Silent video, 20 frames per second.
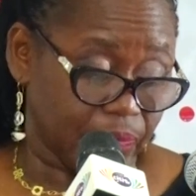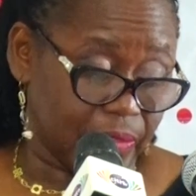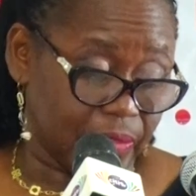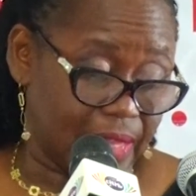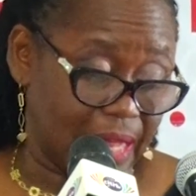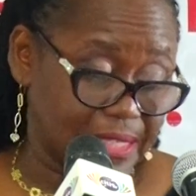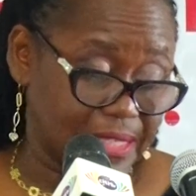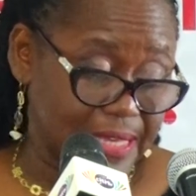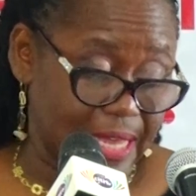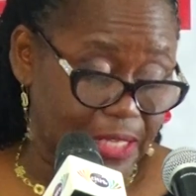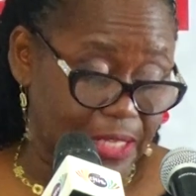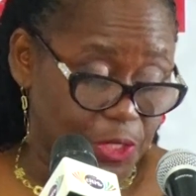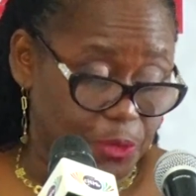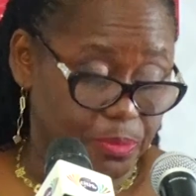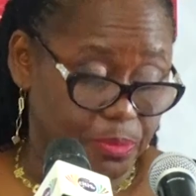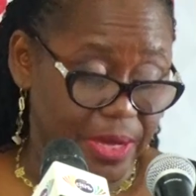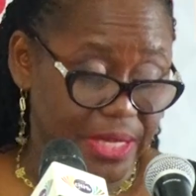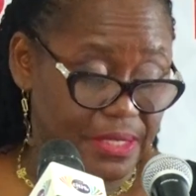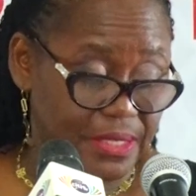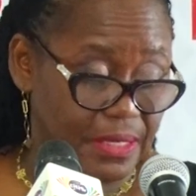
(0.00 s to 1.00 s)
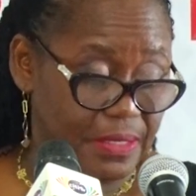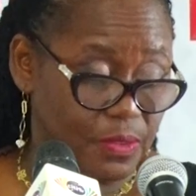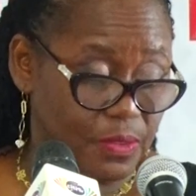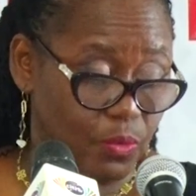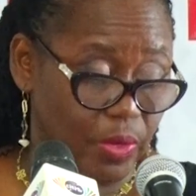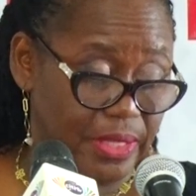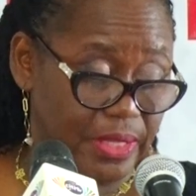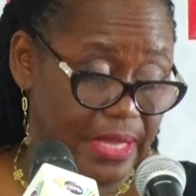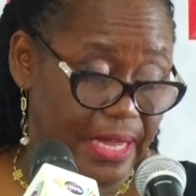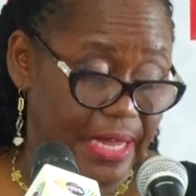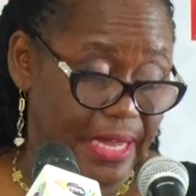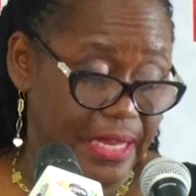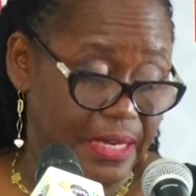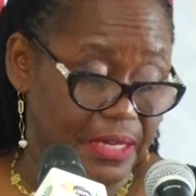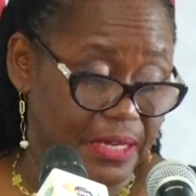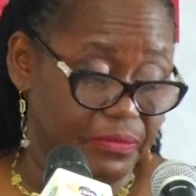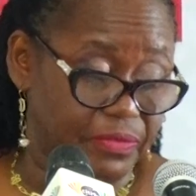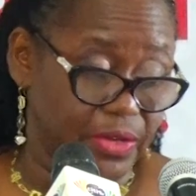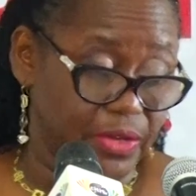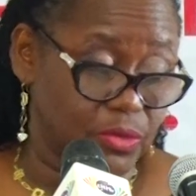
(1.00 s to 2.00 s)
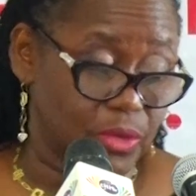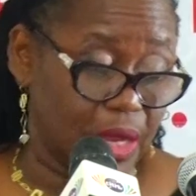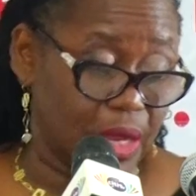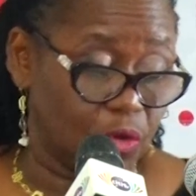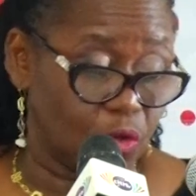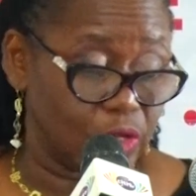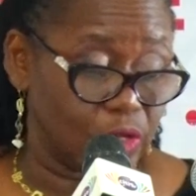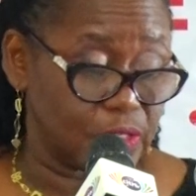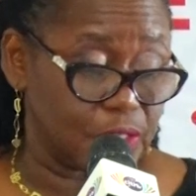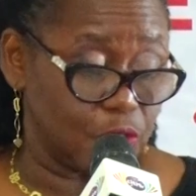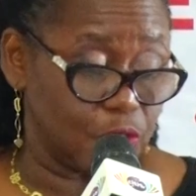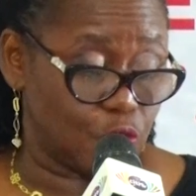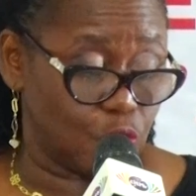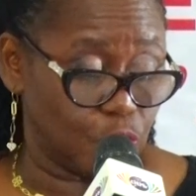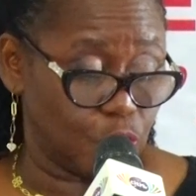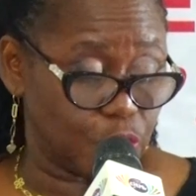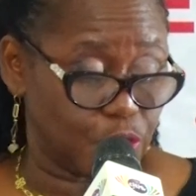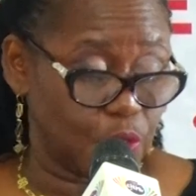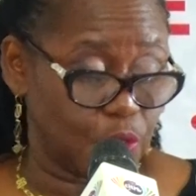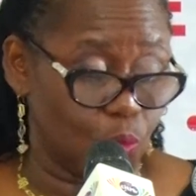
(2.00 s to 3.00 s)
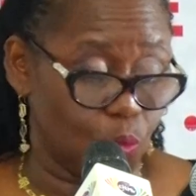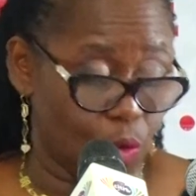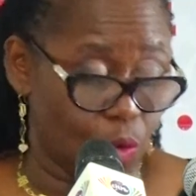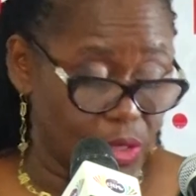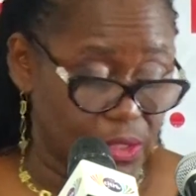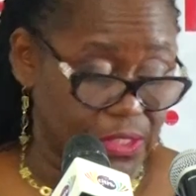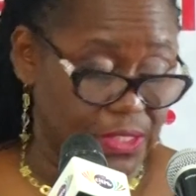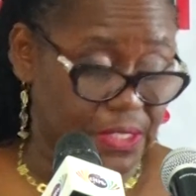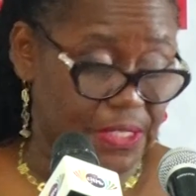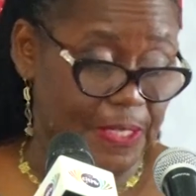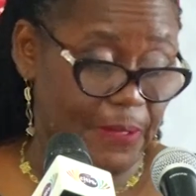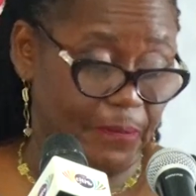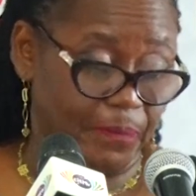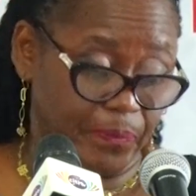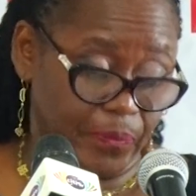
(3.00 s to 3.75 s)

that expresses what the individual or institution wants